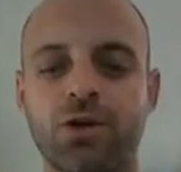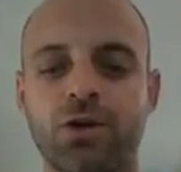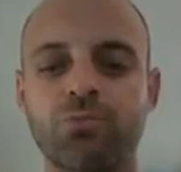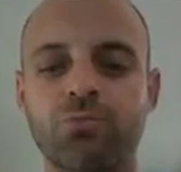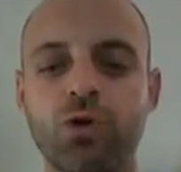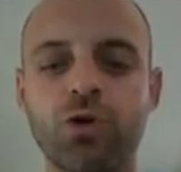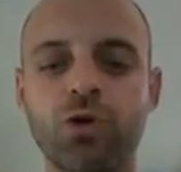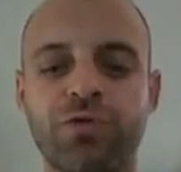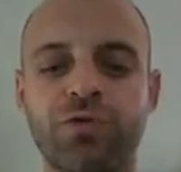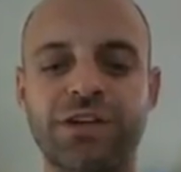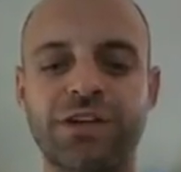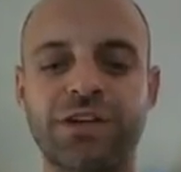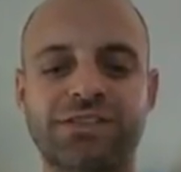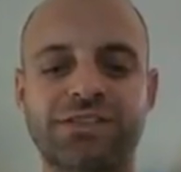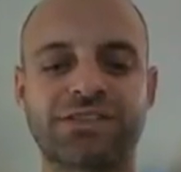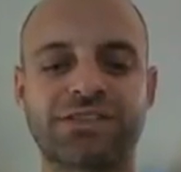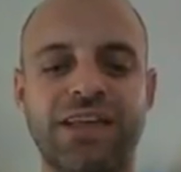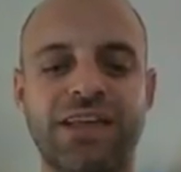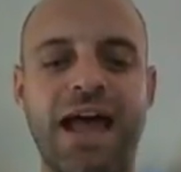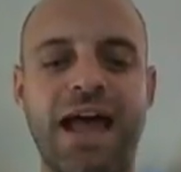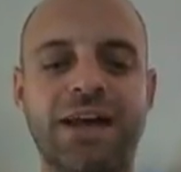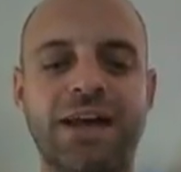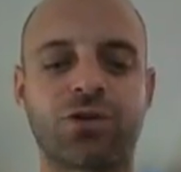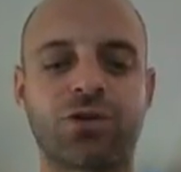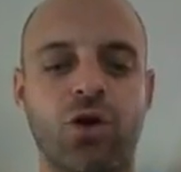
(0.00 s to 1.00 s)
move this
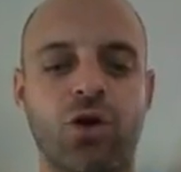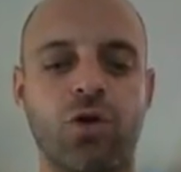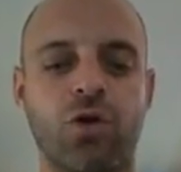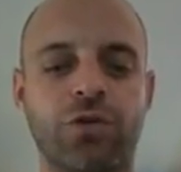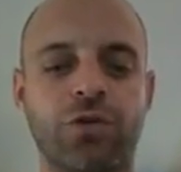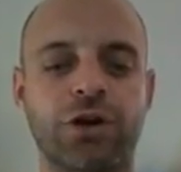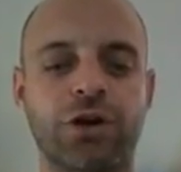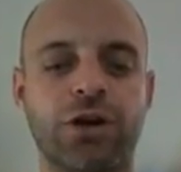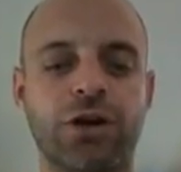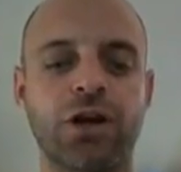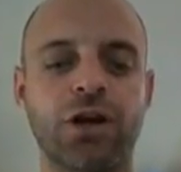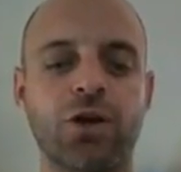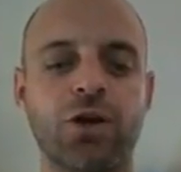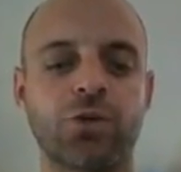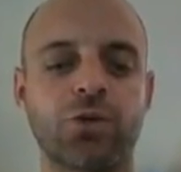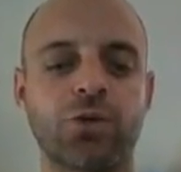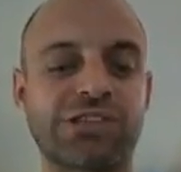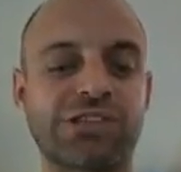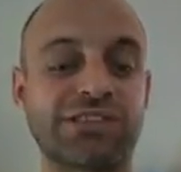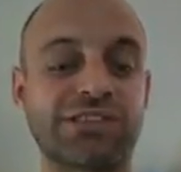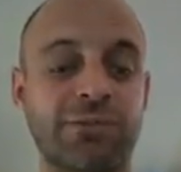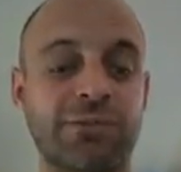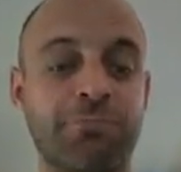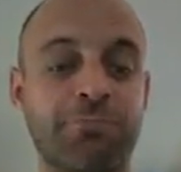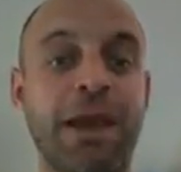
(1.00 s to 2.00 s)
slider over,
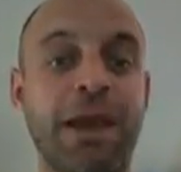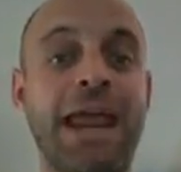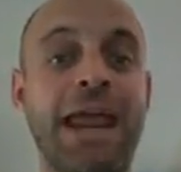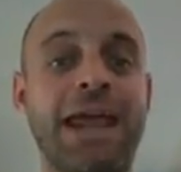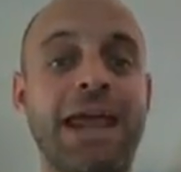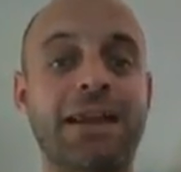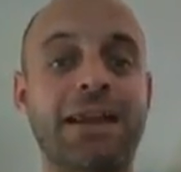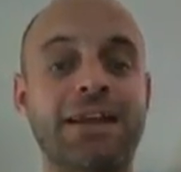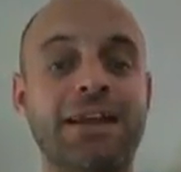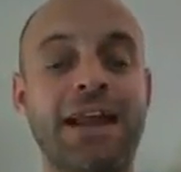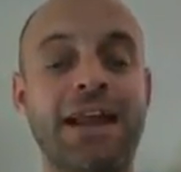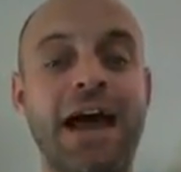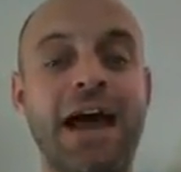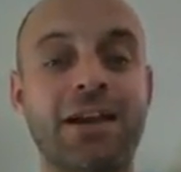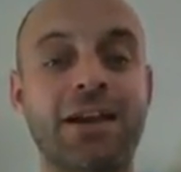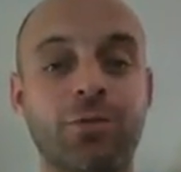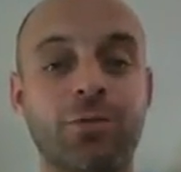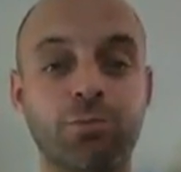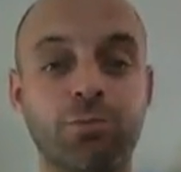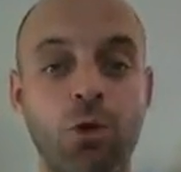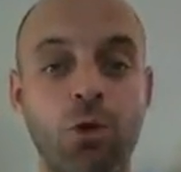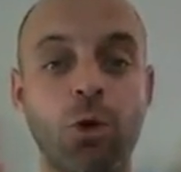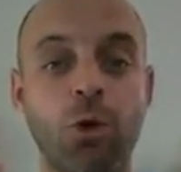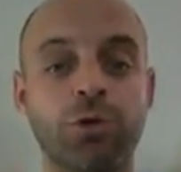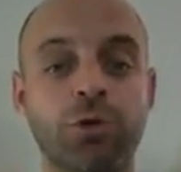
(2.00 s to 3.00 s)
which is a pain. And on
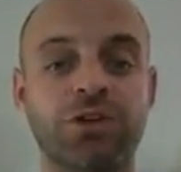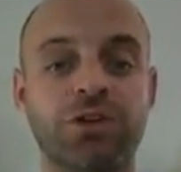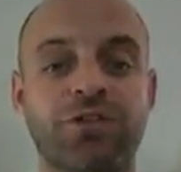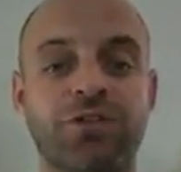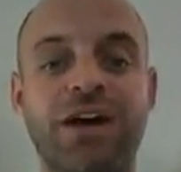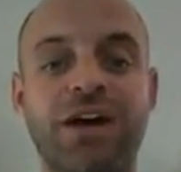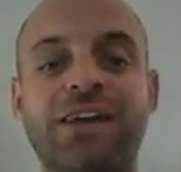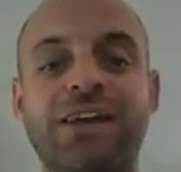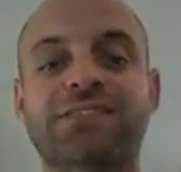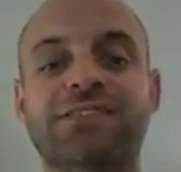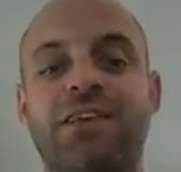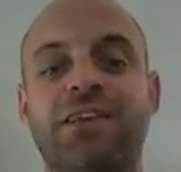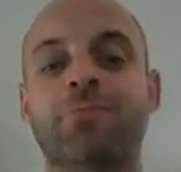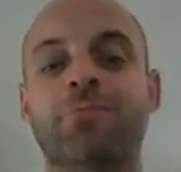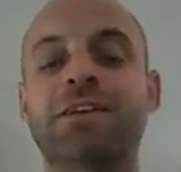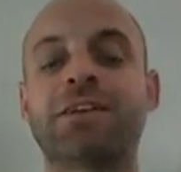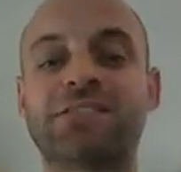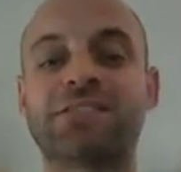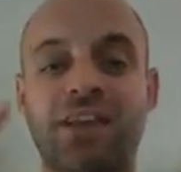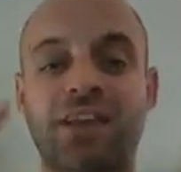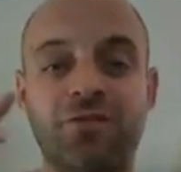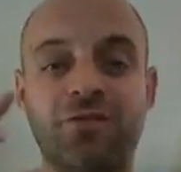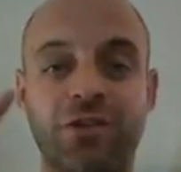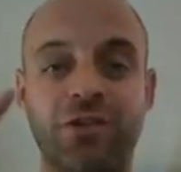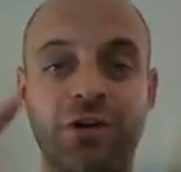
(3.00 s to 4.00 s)
a mobile device, that
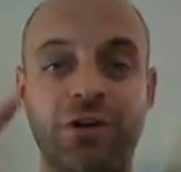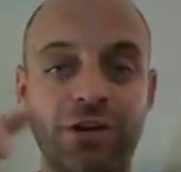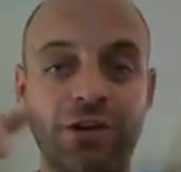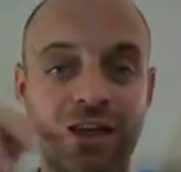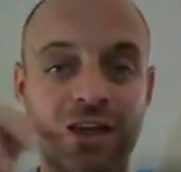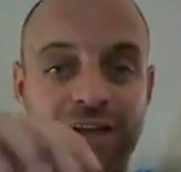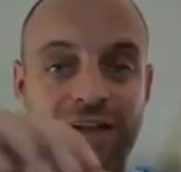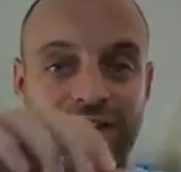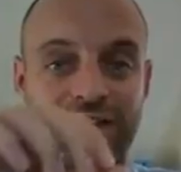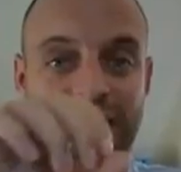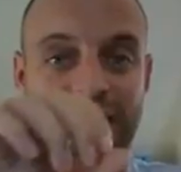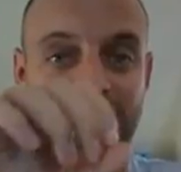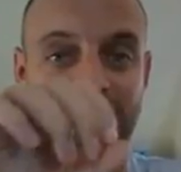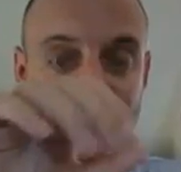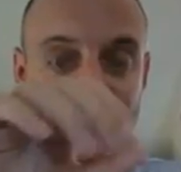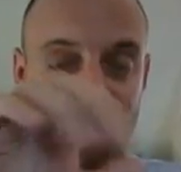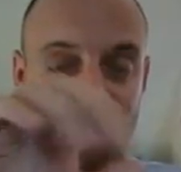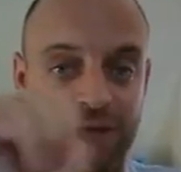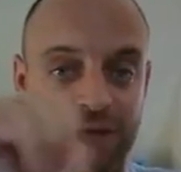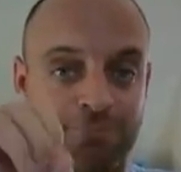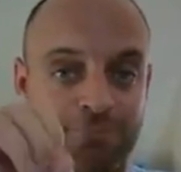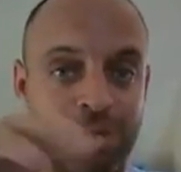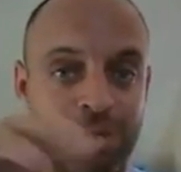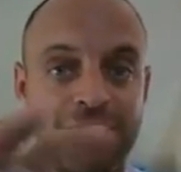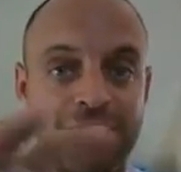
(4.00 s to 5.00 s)
means I very likely have to,
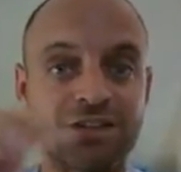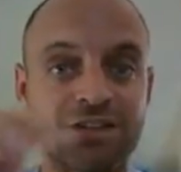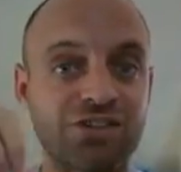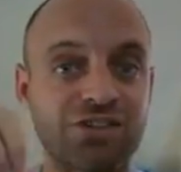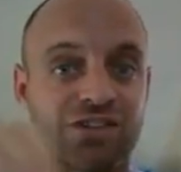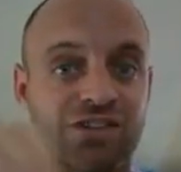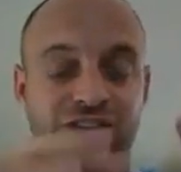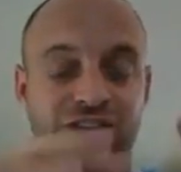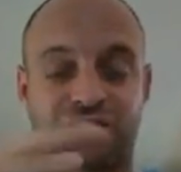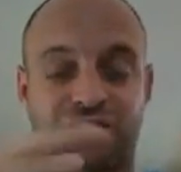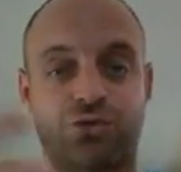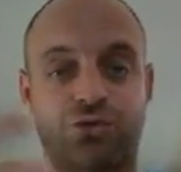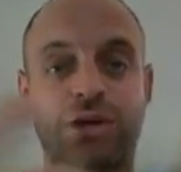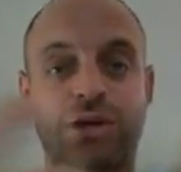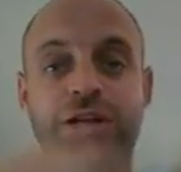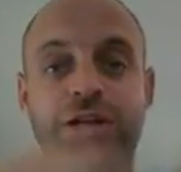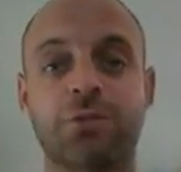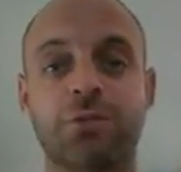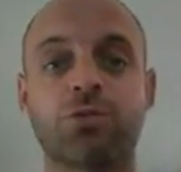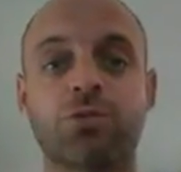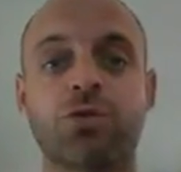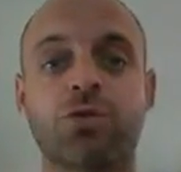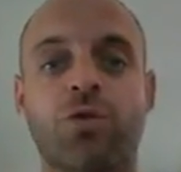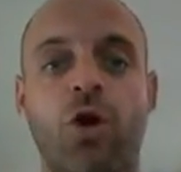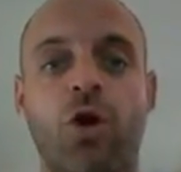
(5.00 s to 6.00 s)
like, pinch the screen
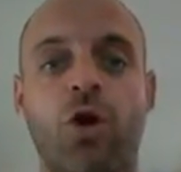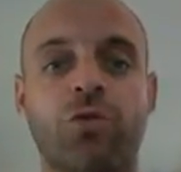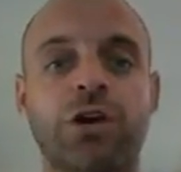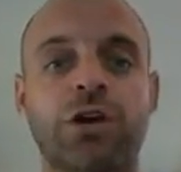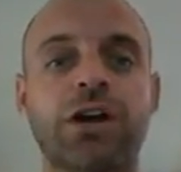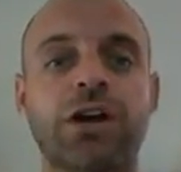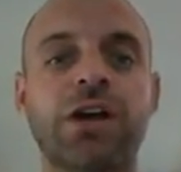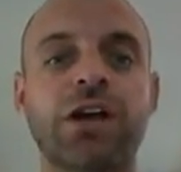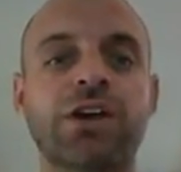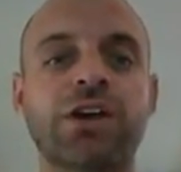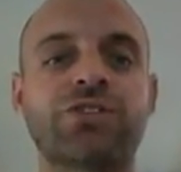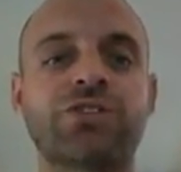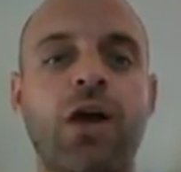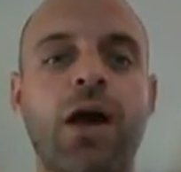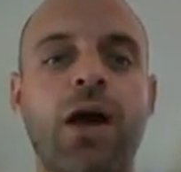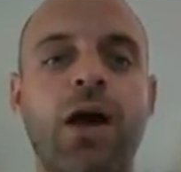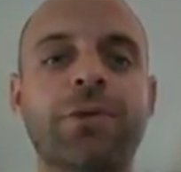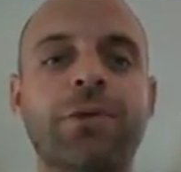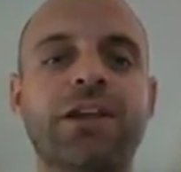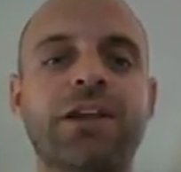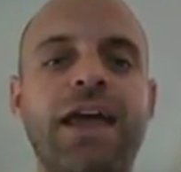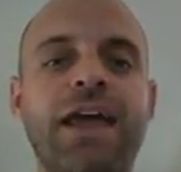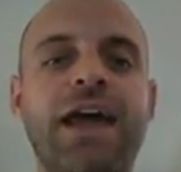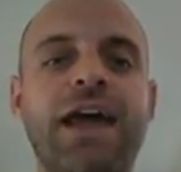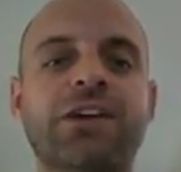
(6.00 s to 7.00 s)
to move over. So I'm
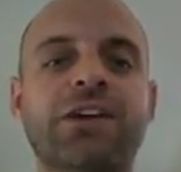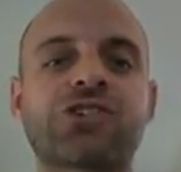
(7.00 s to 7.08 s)
going to